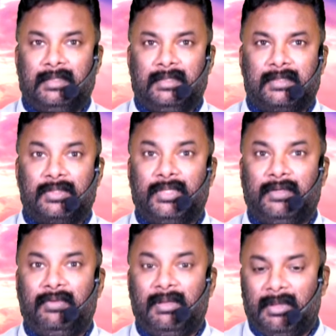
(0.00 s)
See this, so
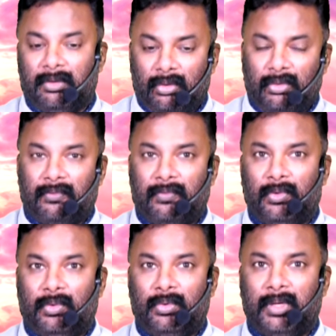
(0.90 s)
that we may
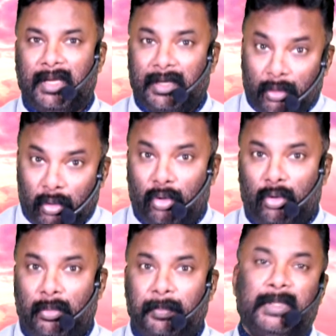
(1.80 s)
overflow in
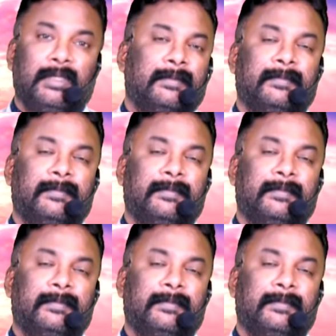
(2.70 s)
hope.